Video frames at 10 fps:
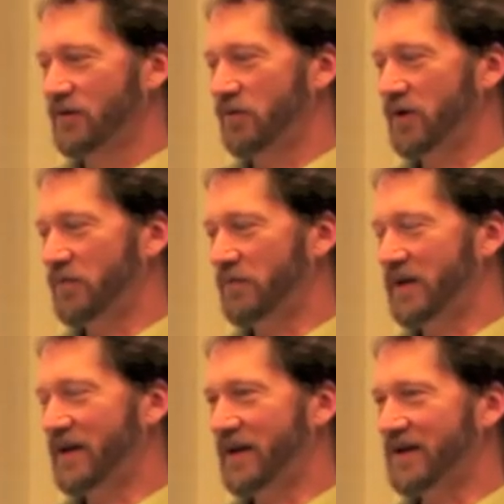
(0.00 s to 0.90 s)
Well,
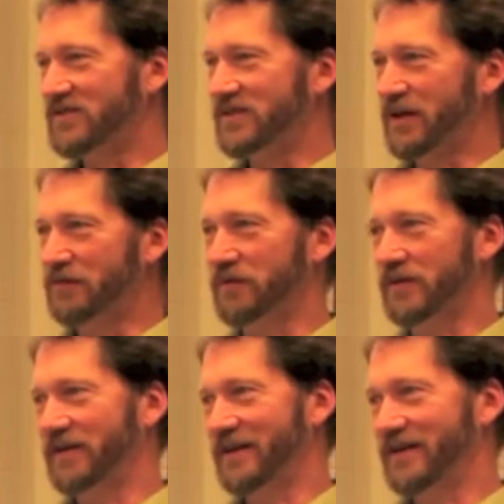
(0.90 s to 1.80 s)
BASF
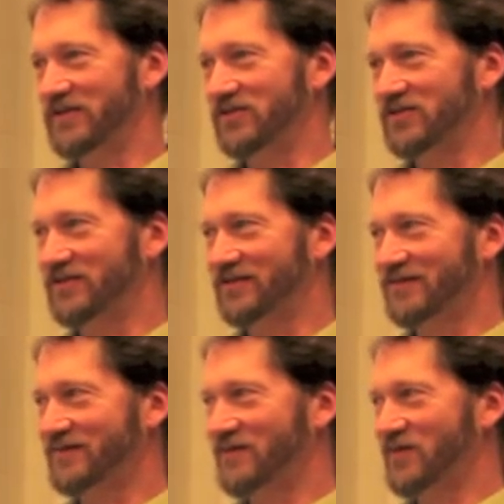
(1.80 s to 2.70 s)
really is,
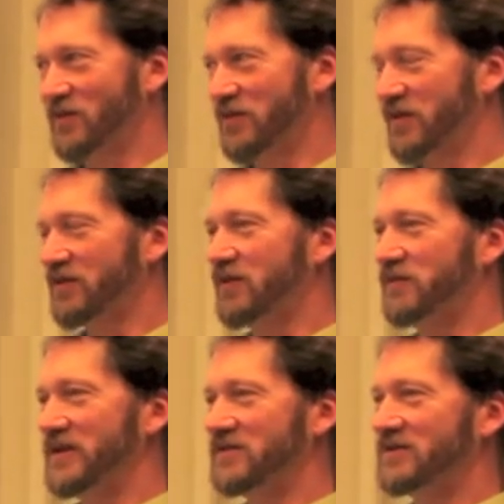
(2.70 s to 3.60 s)
their
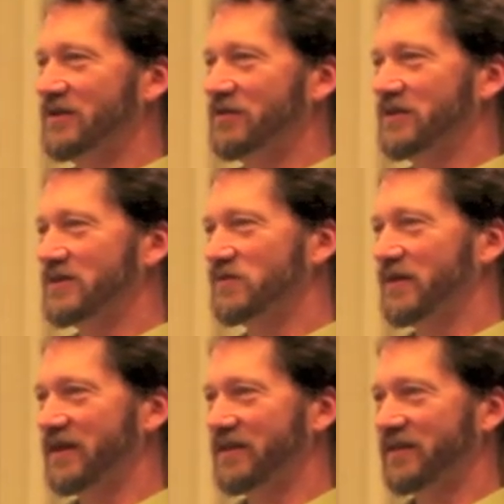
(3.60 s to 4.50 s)
company slogan is what
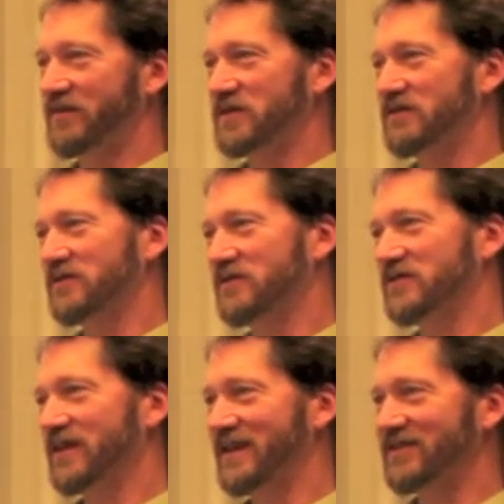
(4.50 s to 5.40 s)
I think material
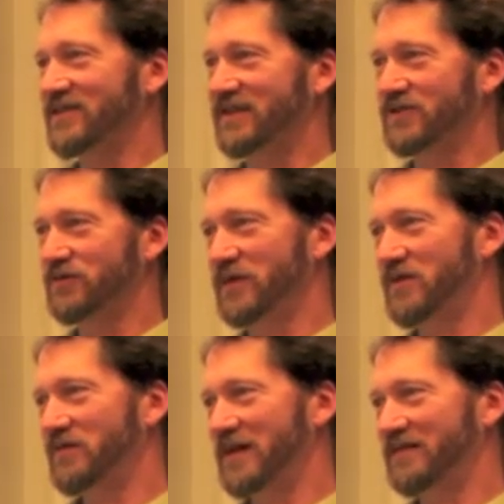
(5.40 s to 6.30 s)
science is. We
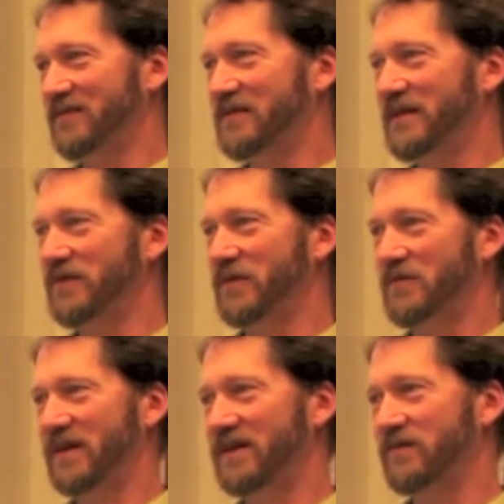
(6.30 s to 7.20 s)
don't make the thing, we
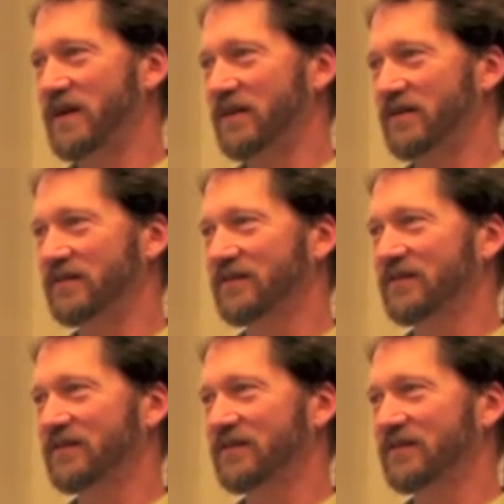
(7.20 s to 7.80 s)
make it better.